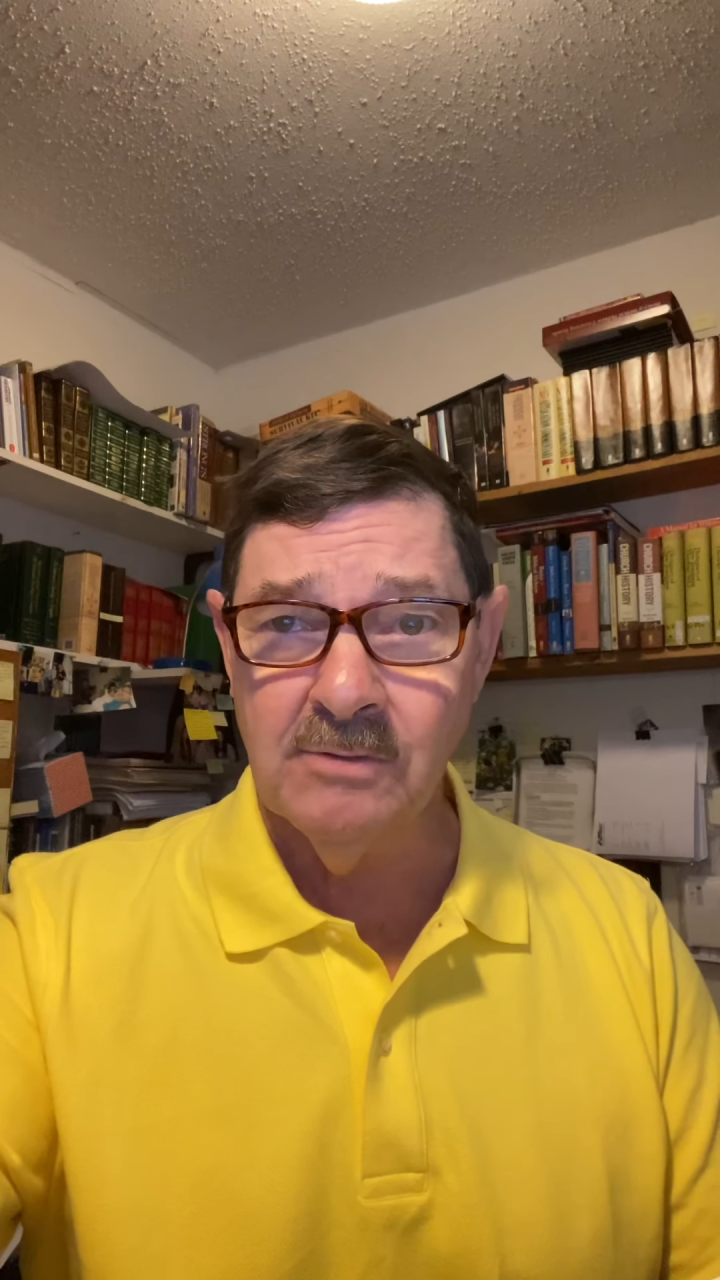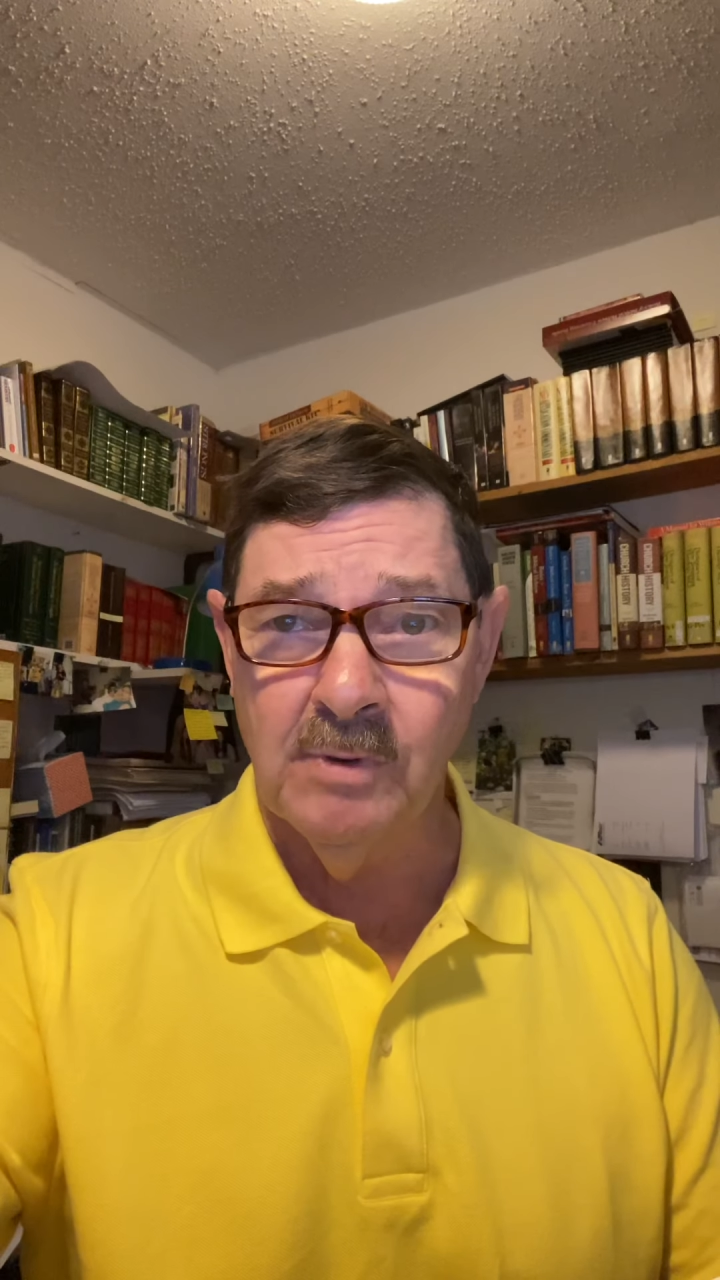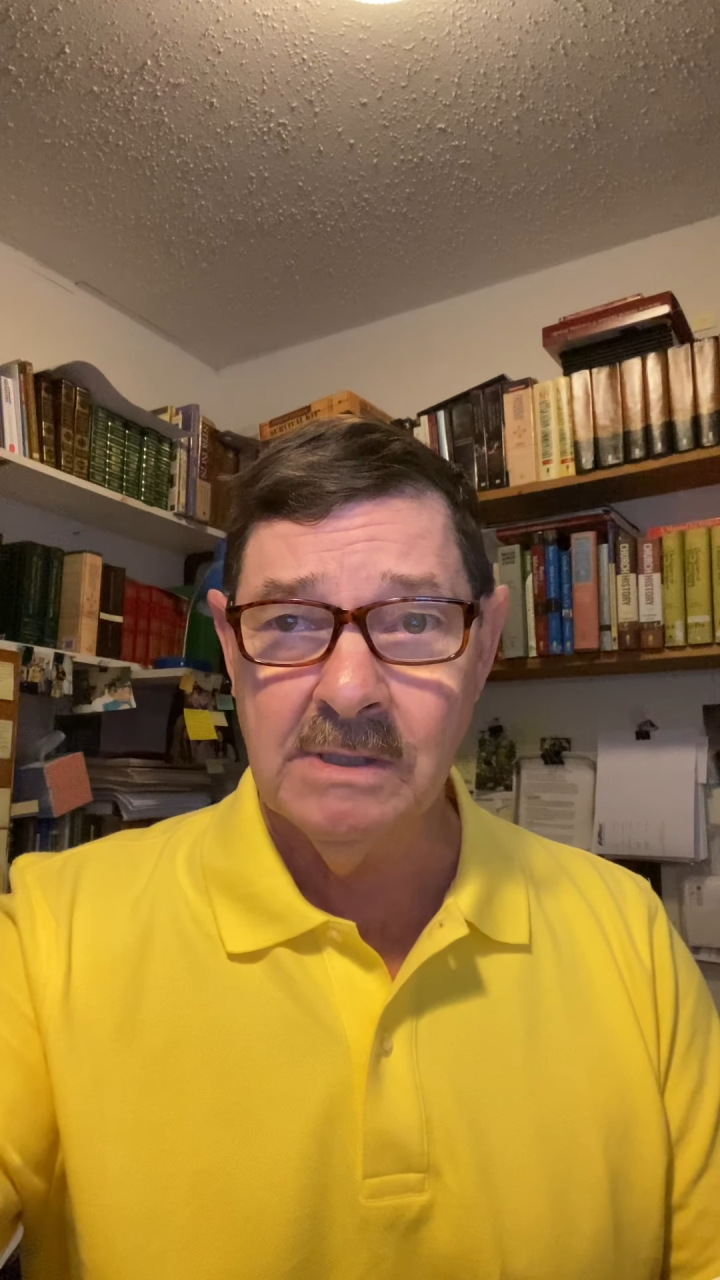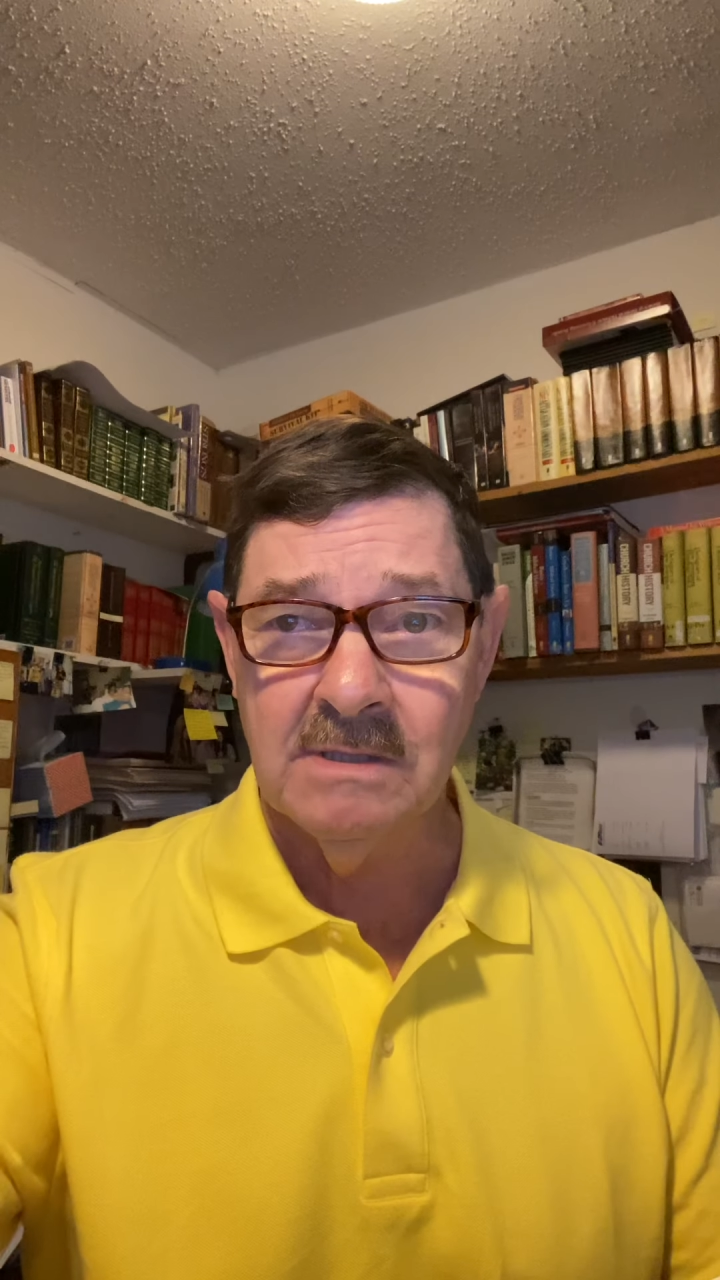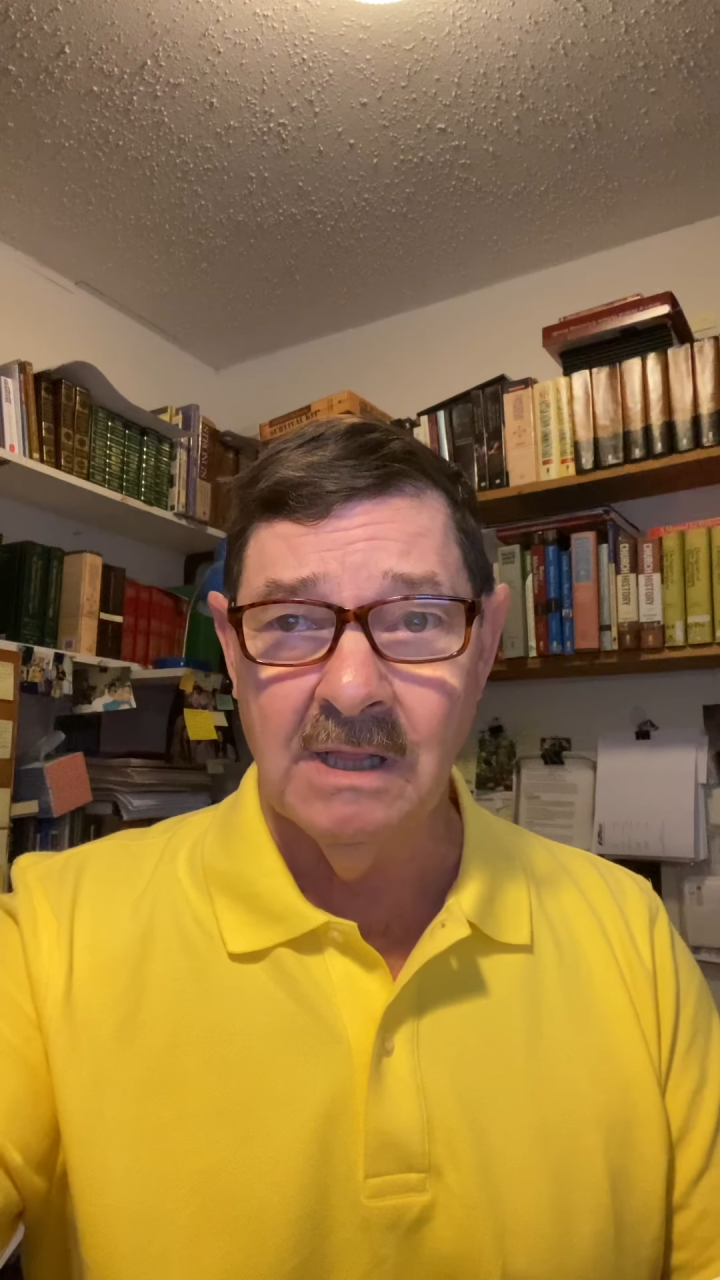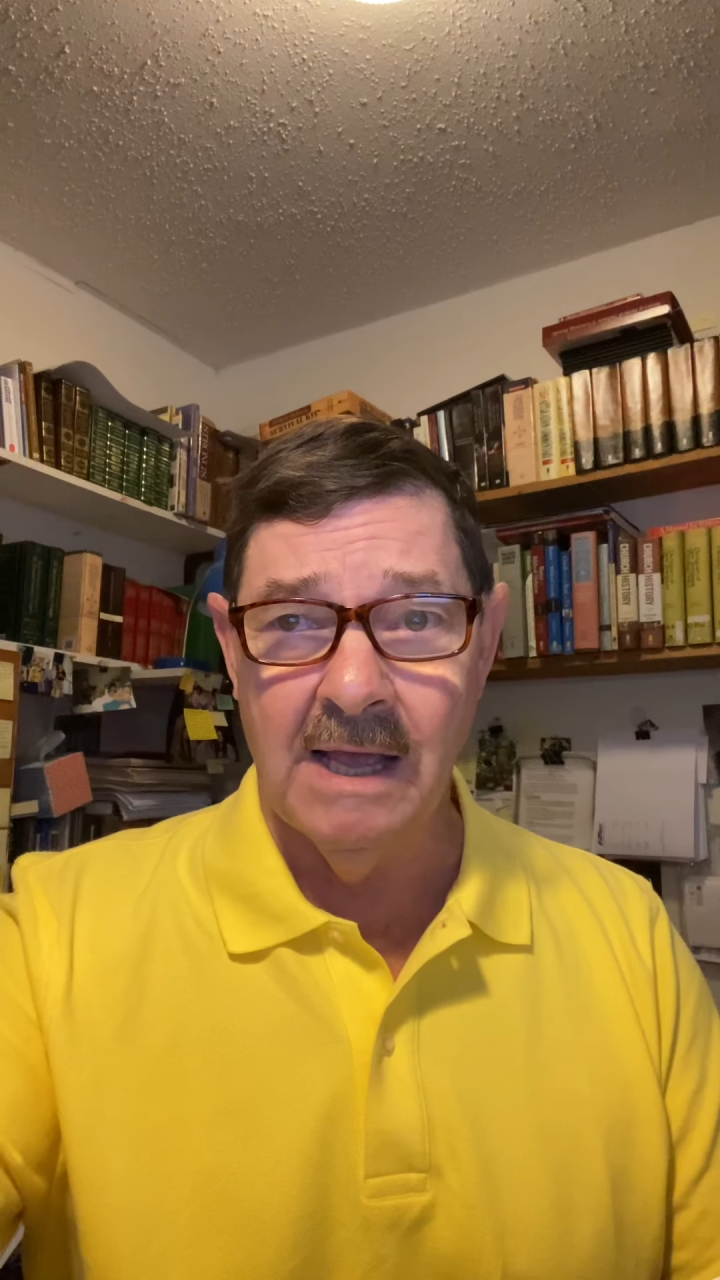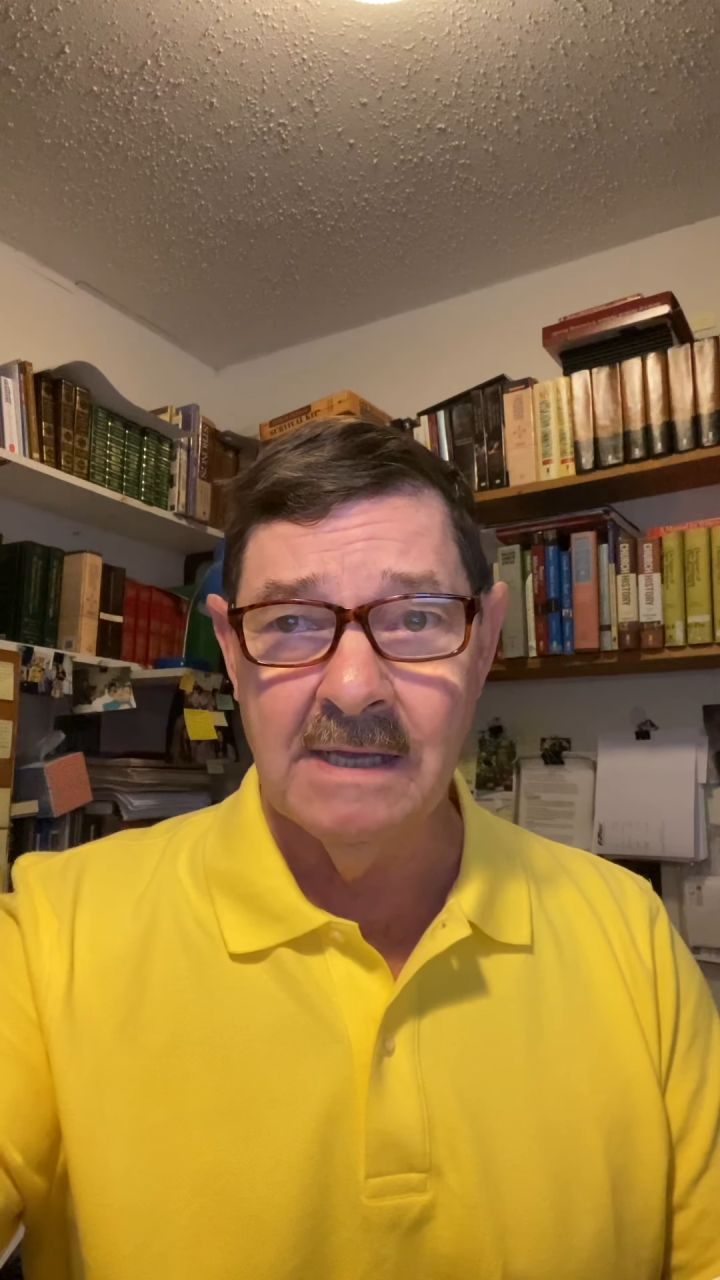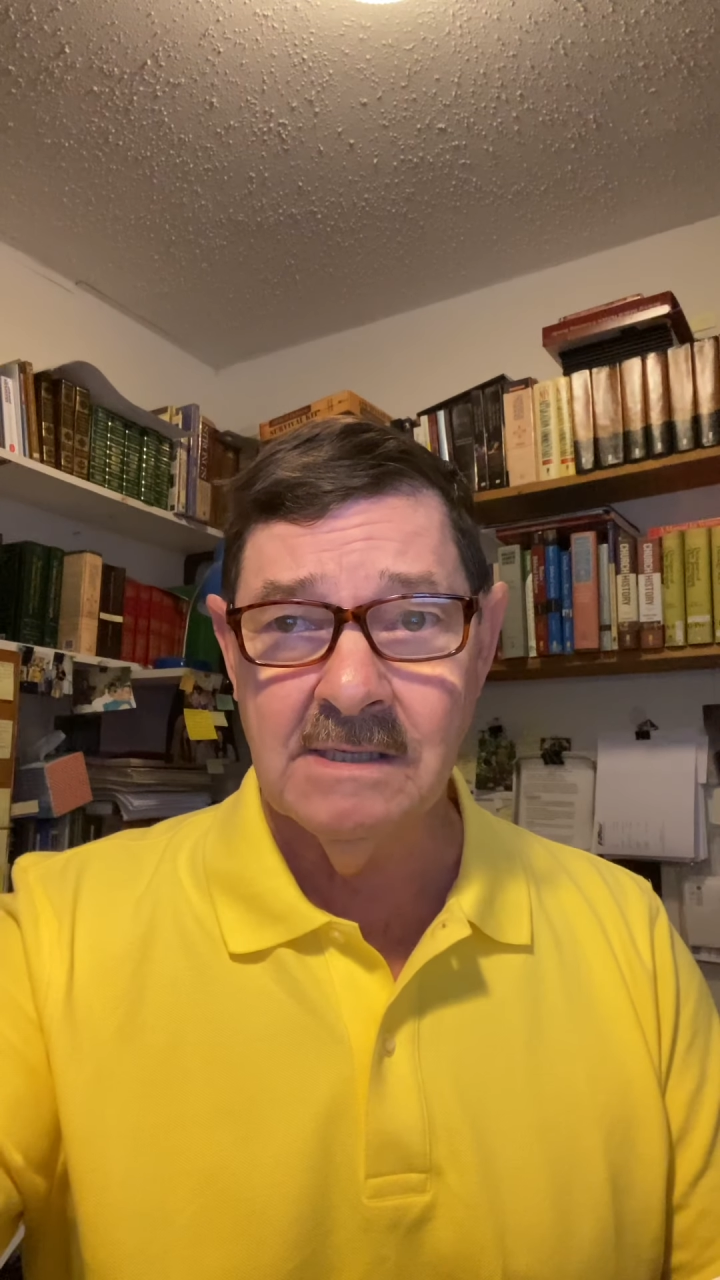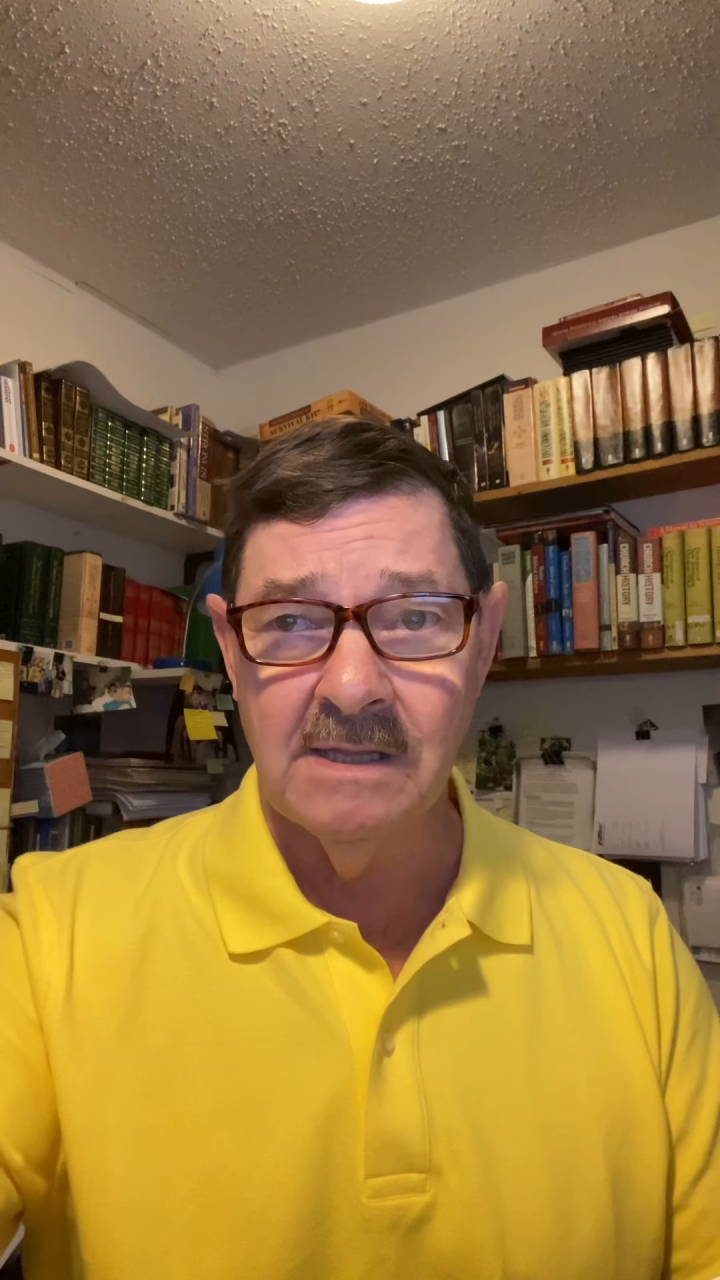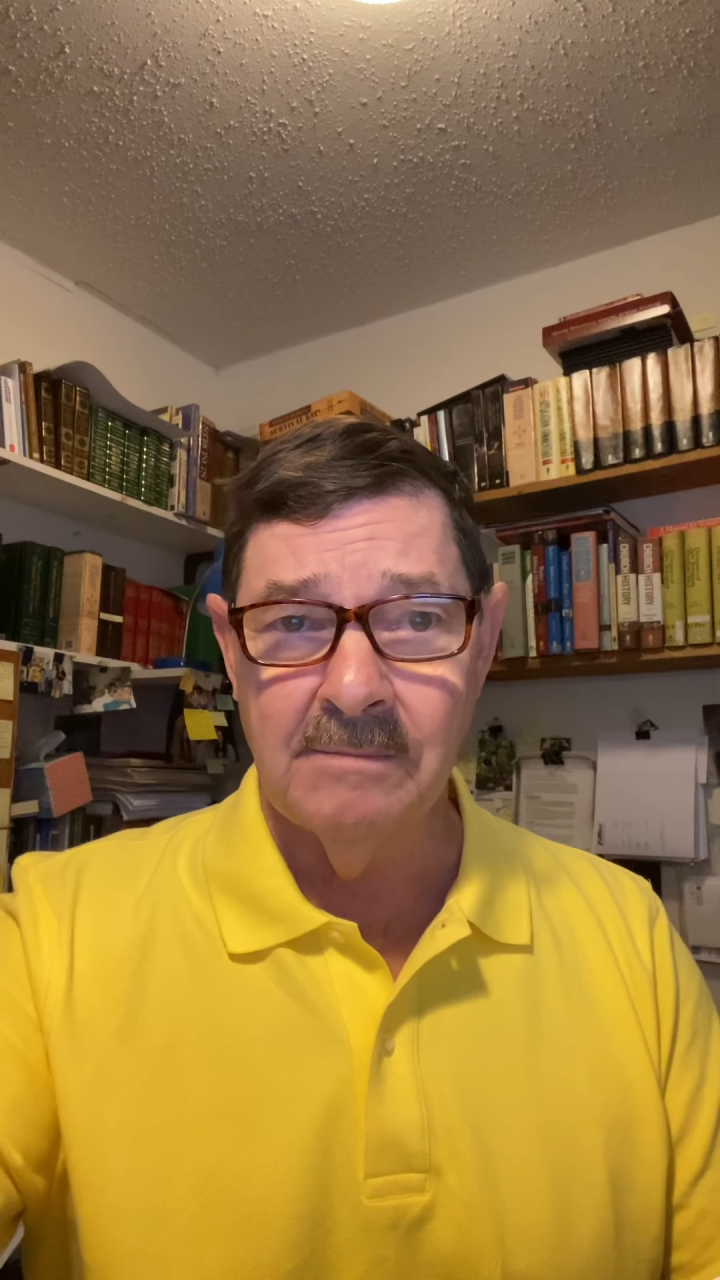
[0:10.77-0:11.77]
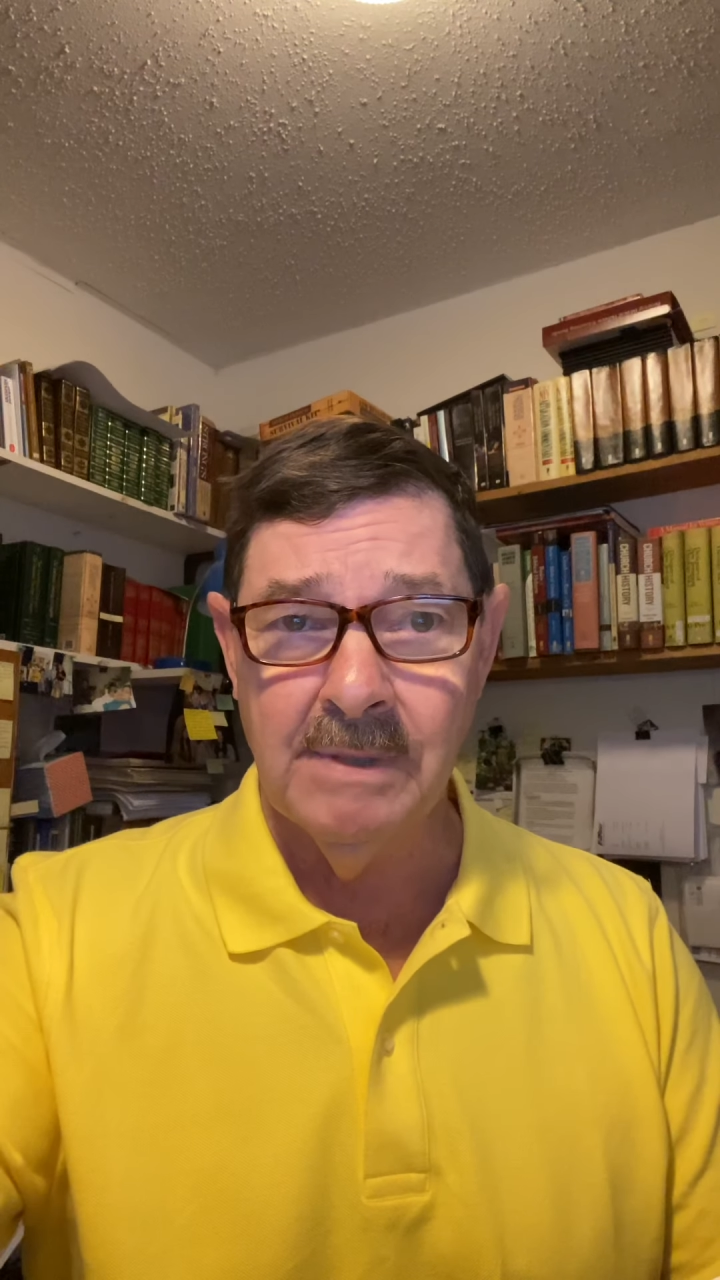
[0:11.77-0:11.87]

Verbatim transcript: week's class and then